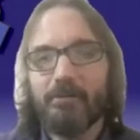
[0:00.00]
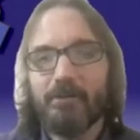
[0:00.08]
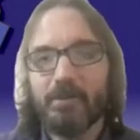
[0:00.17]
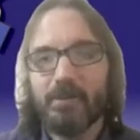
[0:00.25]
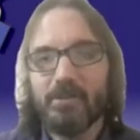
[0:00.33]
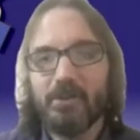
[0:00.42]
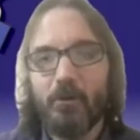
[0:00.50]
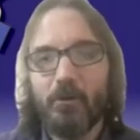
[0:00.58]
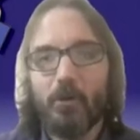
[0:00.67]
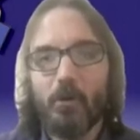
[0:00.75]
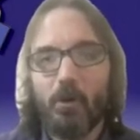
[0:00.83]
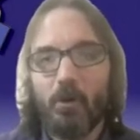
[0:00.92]
from the
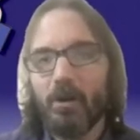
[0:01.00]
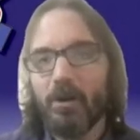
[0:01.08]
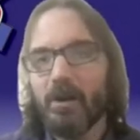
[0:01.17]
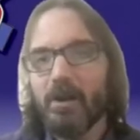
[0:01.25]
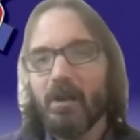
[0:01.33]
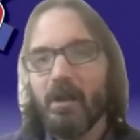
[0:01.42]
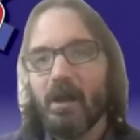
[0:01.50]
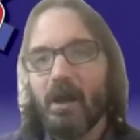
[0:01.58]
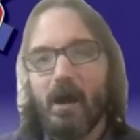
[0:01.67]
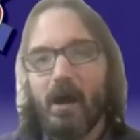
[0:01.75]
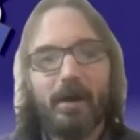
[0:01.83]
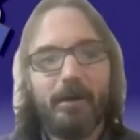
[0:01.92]
donor?
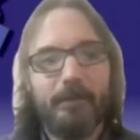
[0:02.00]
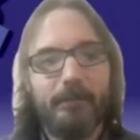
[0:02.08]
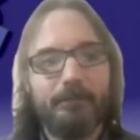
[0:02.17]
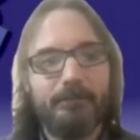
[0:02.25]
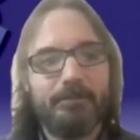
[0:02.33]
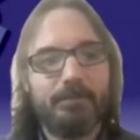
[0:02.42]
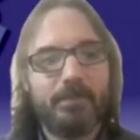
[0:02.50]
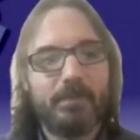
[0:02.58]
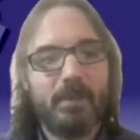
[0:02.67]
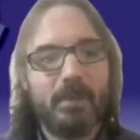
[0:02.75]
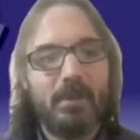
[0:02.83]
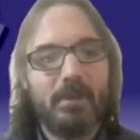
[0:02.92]

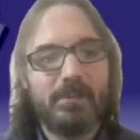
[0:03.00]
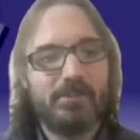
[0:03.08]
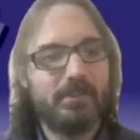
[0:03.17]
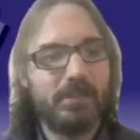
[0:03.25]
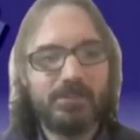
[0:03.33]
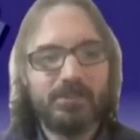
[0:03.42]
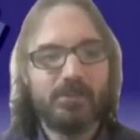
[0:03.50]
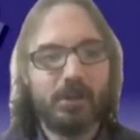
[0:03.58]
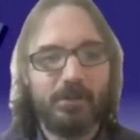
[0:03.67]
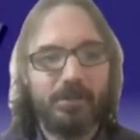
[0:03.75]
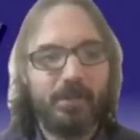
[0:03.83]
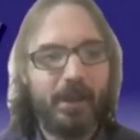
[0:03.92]
Let's just
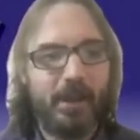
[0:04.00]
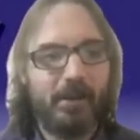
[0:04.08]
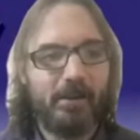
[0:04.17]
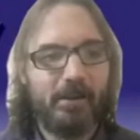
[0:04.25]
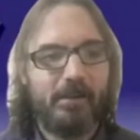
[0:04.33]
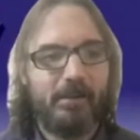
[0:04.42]
start there.